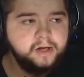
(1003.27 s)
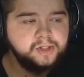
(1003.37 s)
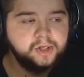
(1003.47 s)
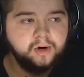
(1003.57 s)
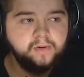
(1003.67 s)

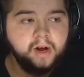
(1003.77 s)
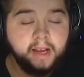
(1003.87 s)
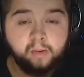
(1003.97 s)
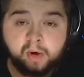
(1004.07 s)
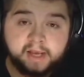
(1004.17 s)
so
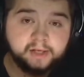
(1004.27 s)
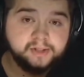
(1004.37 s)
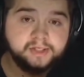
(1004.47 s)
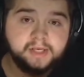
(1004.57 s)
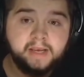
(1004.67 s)
it weakens
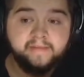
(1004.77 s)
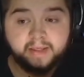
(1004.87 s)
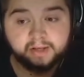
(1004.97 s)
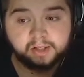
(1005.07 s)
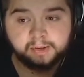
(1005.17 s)
a team in
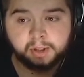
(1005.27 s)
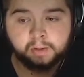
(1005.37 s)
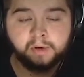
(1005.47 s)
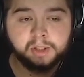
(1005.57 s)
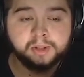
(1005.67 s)
the
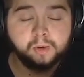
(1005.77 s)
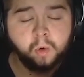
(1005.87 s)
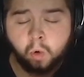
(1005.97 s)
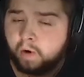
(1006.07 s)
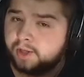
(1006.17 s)
division, which is
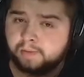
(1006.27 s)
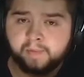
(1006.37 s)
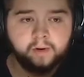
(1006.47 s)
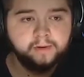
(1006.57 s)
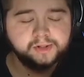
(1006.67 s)
always a
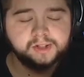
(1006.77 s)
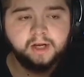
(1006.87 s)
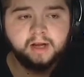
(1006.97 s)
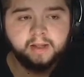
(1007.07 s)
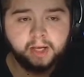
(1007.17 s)
bonus.
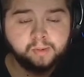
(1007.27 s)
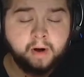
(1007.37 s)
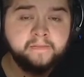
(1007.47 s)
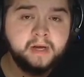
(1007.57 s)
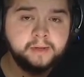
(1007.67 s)
That's
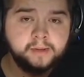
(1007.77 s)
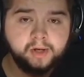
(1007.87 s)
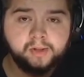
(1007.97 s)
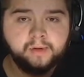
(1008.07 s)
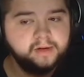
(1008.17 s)
one bit of
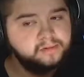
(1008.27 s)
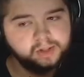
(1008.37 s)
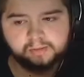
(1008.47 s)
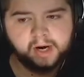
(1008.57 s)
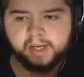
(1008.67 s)
advice I'm going to
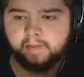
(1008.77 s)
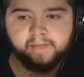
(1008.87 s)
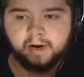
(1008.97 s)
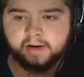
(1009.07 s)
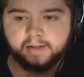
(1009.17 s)
just randomly
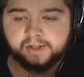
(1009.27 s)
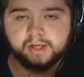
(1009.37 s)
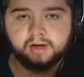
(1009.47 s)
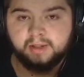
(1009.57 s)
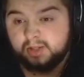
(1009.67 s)
plug in
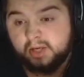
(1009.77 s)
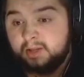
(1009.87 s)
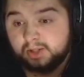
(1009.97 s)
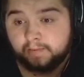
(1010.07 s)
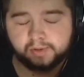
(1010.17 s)

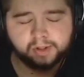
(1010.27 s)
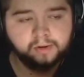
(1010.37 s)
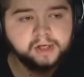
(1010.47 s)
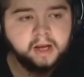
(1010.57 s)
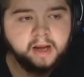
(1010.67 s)
this
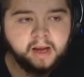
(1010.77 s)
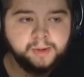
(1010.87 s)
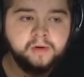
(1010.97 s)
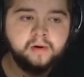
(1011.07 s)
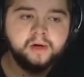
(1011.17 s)
episode. If
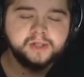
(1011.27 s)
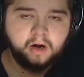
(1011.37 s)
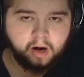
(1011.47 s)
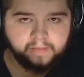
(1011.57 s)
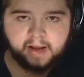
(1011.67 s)
you guys
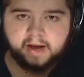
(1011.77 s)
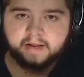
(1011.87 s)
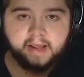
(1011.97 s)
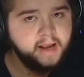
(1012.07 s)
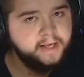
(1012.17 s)
are playing
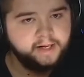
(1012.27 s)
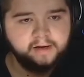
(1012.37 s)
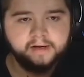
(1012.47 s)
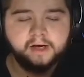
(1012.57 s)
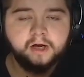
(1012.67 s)
in any
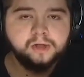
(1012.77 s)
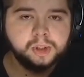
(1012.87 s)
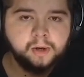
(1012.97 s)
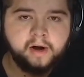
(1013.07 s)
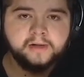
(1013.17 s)
league,
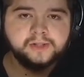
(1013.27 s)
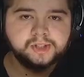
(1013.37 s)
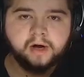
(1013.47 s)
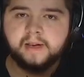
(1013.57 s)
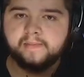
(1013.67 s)
try and
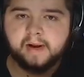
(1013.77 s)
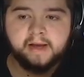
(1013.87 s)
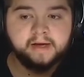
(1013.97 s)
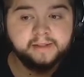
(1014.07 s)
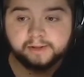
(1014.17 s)
sign a
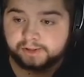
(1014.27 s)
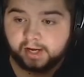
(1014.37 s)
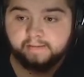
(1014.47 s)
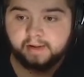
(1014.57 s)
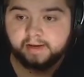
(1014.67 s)
player in the
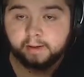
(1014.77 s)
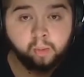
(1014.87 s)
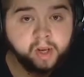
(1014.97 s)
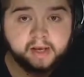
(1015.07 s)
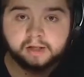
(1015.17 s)
same league.
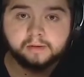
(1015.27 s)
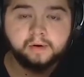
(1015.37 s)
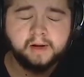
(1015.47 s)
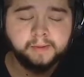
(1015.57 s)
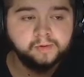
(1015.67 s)
Weaken your
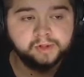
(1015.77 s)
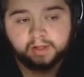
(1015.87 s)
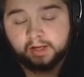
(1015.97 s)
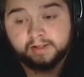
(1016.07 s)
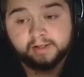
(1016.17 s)
rivals at the
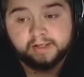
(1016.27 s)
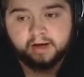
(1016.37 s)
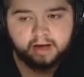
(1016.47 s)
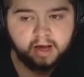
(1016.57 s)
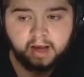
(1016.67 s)
end of the
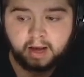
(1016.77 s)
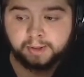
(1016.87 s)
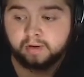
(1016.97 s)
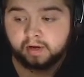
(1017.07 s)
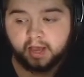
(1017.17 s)
day. If
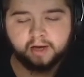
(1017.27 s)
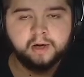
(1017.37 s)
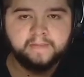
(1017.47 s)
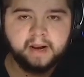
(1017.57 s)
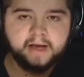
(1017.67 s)
you can get
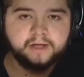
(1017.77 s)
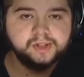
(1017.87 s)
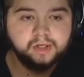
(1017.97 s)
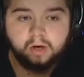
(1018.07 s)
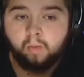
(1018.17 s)
good
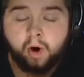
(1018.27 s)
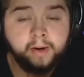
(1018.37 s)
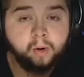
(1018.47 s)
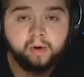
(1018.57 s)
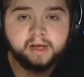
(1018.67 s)
players, why
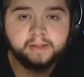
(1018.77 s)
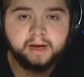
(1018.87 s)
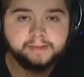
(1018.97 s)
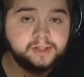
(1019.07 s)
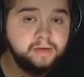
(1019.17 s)
not weaken the
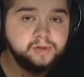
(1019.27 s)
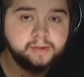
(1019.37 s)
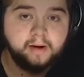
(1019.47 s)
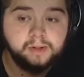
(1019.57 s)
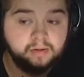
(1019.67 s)
other teams
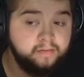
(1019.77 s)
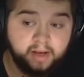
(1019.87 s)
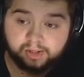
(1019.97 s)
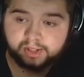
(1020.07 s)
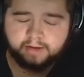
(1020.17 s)
around you? It
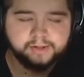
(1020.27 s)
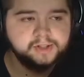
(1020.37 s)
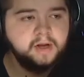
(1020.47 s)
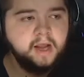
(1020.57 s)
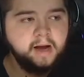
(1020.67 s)
makes
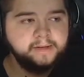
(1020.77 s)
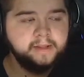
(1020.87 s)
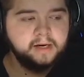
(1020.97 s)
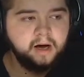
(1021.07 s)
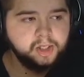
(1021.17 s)
sense. Then
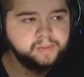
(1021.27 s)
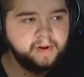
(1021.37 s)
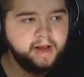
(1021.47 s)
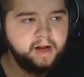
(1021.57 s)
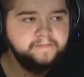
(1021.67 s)
the last
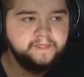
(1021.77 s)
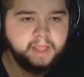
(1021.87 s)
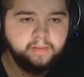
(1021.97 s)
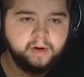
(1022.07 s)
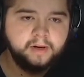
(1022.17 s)
player
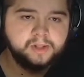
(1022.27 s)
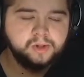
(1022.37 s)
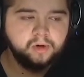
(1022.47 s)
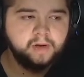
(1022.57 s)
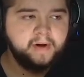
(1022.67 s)
that we're going to
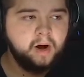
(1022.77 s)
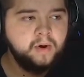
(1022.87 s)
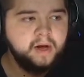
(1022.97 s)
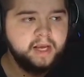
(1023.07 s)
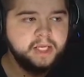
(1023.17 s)
talk about
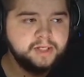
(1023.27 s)
is